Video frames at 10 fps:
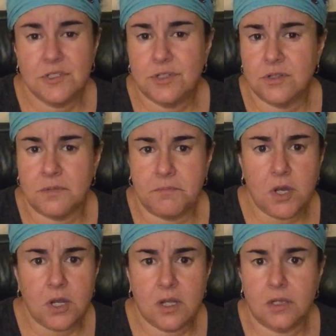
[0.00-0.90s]
to the
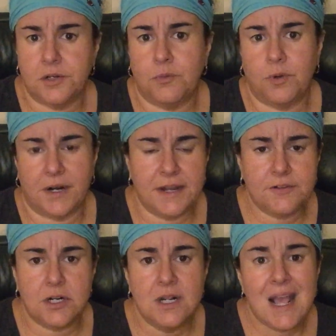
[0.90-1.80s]
mall or
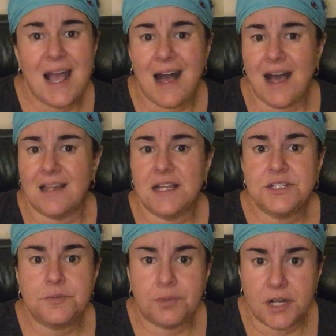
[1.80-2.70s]
wherever, I like
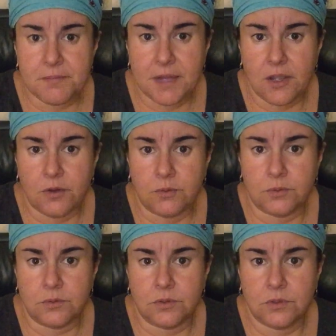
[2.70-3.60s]
to bring my
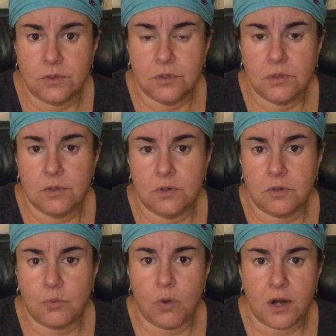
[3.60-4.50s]
own
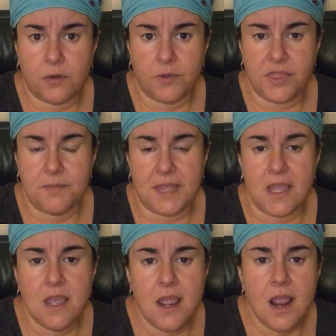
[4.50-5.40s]
water with
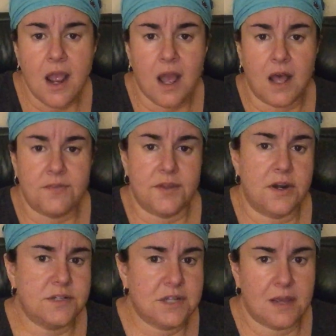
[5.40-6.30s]
me.
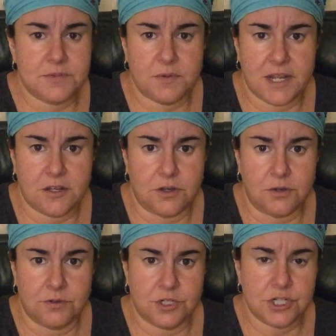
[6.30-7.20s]
There are times when I
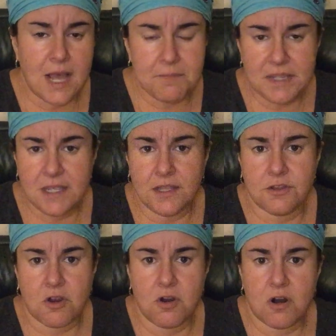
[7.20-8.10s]
go shopping in
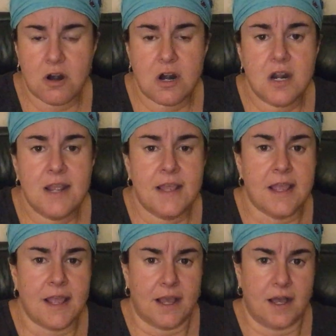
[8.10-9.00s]
the car
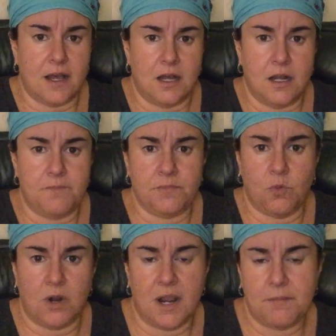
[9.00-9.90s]

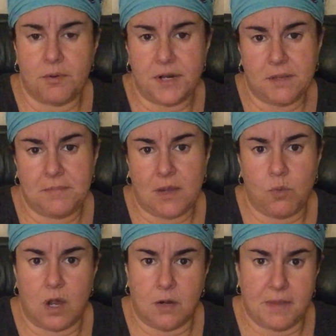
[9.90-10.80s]
where I bring my
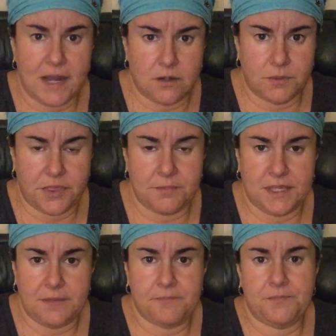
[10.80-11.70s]
water bottle with
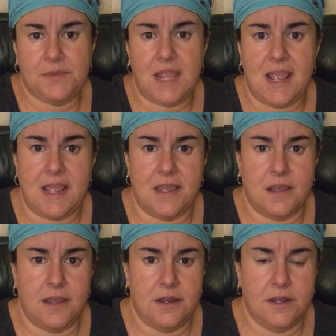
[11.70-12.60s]
me,
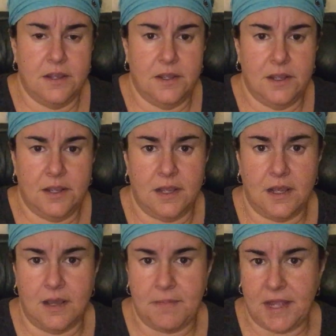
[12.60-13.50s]
and
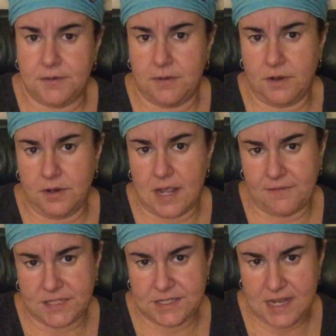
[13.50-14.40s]
I
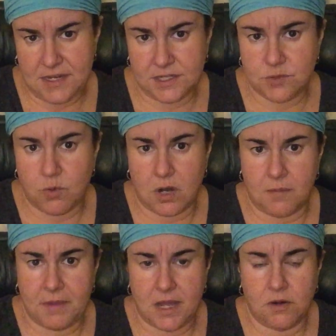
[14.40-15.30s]
have a stainless water
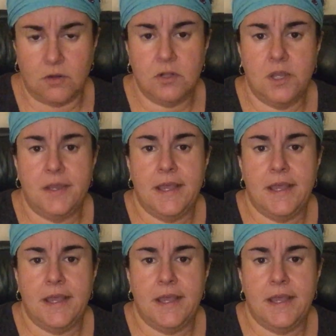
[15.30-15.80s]
bottle,